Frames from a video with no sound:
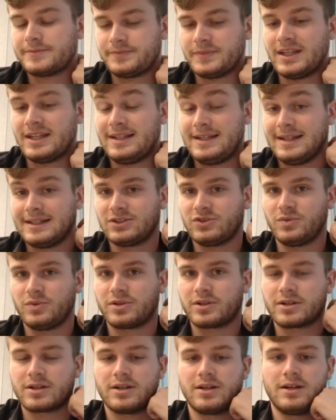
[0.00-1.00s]
it does
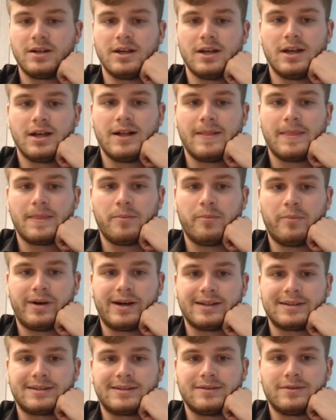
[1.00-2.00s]
work,
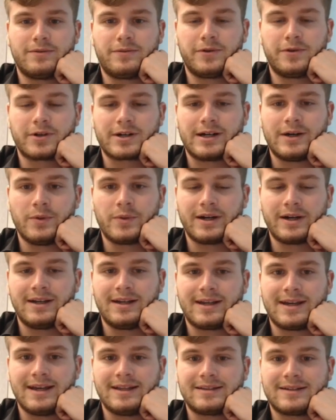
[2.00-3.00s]
but for our
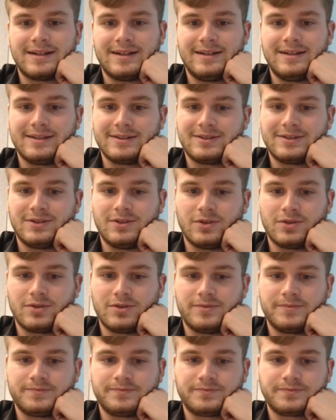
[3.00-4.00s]
indicator it does
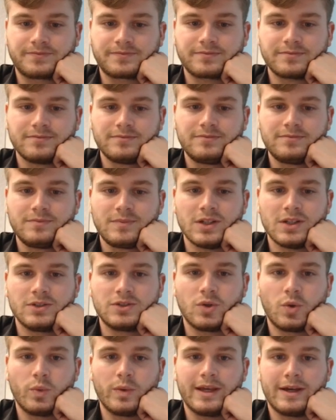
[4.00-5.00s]
not.
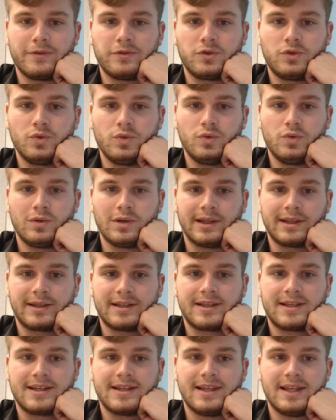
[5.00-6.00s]
So we have to
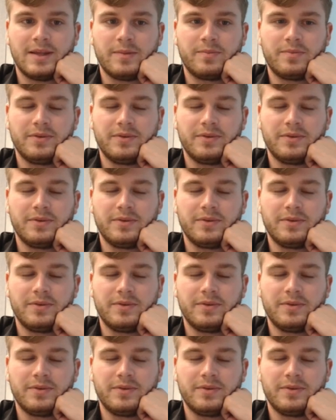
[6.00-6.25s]
like keep